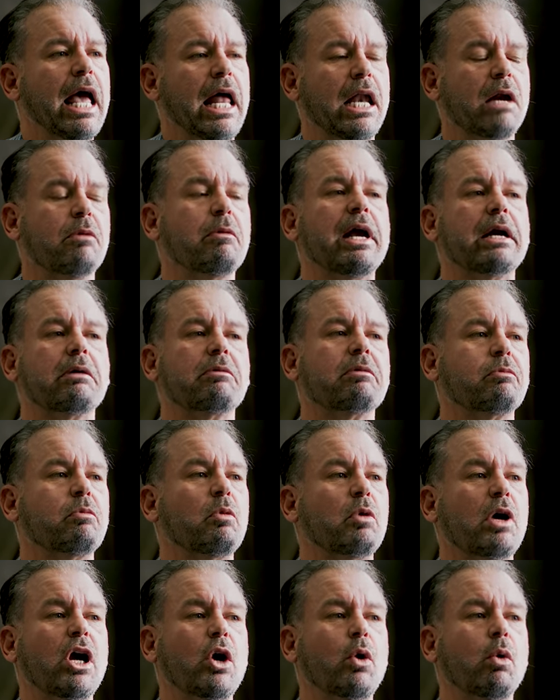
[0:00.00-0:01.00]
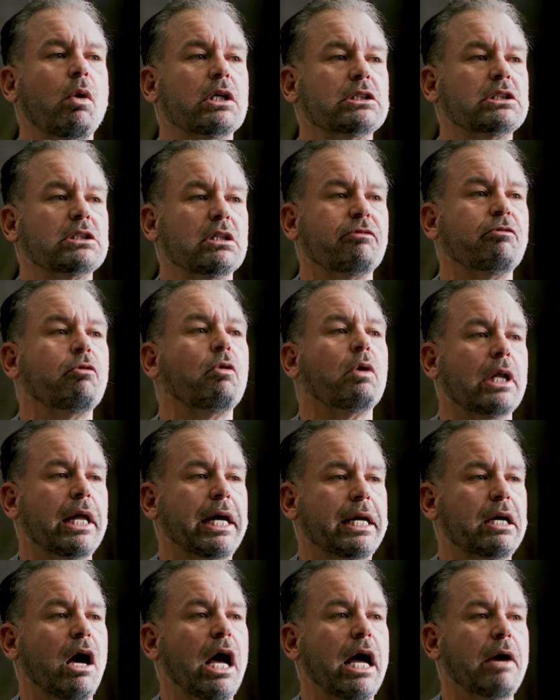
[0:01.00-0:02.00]
And I ran across a four
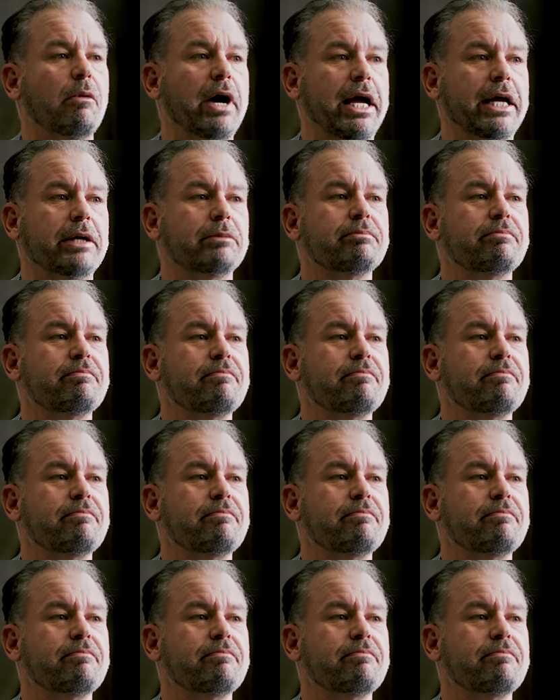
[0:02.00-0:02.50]
lane highway